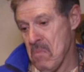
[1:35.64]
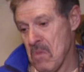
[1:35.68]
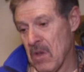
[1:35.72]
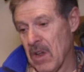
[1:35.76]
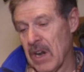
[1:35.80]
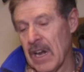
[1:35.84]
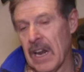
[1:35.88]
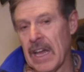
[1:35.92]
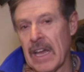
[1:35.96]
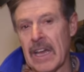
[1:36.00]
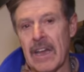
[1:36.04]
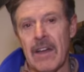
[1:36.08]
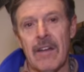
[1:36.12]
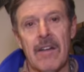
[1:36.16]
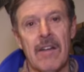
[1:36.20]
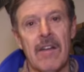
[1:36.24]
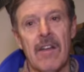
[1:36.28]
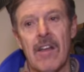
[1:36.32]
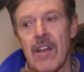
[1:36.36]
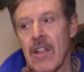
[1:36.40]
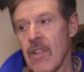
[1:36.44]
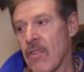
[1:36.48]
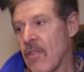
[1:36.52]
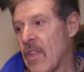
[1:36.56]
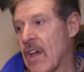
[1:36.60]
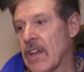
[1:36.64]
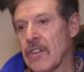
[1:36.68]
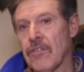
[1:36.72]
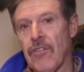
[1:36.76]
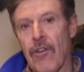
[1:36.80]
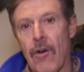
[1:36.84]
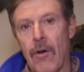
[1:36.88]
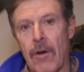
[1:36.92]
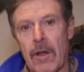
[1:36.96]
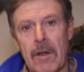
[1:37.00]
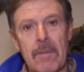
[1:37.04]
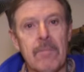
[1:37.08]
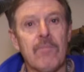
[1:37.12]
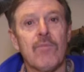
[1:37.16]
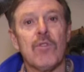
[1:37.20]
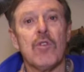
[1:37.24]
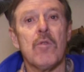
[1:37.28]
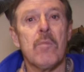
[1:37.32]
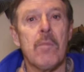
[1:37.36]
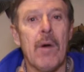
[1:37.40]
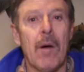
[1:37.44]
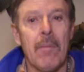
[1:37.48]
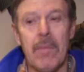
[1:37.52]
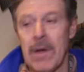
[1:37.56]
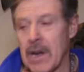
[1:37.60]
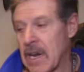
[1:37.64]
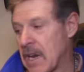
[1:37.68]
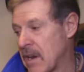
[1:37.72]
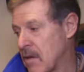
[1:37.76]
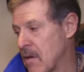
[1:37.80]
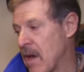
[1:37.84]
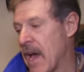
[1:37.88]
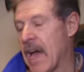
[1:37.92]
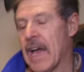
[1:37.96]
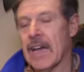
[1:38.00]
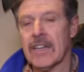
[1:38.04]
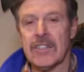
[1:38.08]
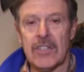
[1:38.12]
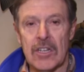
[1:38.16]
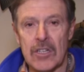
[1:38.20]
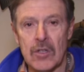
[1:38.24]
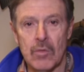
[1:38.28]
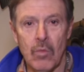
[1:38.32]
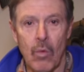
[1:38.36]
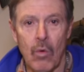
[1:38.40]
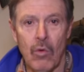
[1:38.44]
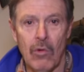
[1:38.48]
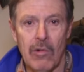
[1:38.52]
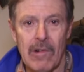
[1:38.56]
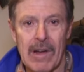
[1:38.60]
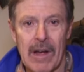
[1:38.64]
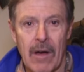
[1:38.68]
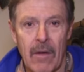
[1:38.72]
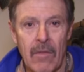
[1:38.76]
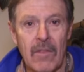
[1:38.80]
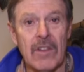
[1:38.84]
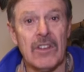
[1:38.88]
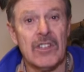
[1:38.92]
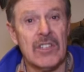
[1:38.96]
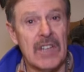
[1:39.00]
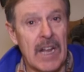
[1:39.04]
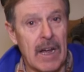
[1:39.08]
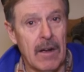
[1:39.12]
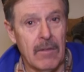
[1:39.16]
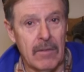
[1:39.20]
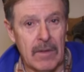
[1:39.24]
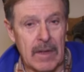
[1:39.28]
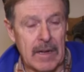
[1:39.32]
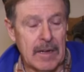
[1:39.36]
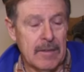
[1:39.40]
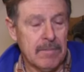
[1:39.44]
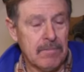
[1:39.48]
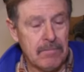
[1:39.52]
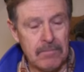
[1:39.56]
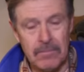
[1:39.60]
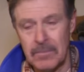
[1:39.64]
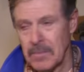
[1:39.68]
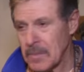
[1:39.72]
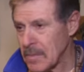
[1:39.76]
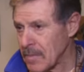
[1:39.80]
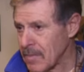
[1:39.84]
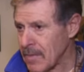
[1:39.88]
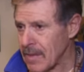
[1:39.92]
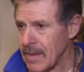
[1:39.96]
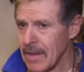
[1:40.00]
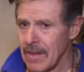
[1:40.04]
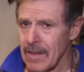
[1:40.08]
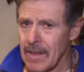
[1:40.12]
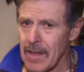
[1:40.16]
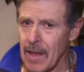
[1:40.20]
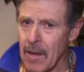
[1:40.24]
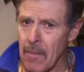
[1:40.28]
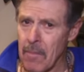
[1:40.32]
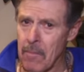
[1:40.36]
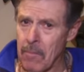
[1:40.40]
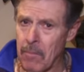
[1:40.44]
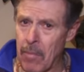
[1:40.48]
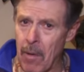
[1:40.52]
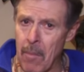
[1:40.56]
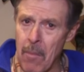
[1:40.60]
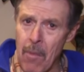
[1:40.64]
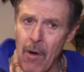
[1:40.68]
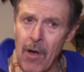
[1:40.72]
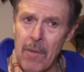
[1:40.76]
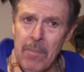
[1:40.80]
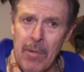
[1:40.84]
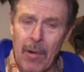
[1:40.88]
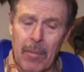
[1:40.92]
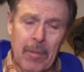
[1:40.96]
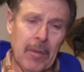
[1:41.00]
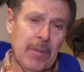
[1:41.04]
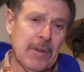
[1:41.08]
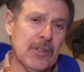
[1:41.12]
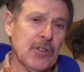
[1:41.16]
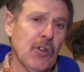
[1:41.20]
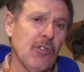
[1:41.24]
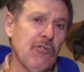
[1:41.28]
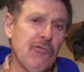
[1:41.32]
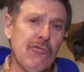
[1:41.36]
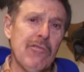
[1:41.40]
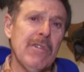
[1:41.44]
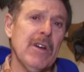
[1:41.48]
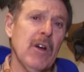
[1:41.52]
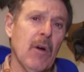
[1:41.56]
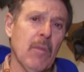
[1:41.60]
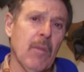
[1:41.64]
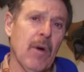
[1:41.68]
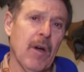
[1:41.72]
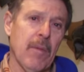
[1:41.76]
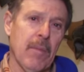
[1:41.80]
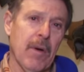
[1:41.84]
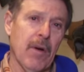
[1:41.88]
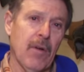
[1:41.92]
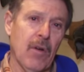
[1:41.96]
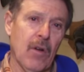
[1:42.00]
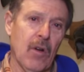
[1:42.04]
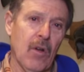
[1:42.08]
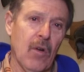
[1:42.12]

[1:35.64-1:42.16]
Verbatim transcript: click, that's fine. You pump any excess water out that's down there. But my problem is I trail my boat a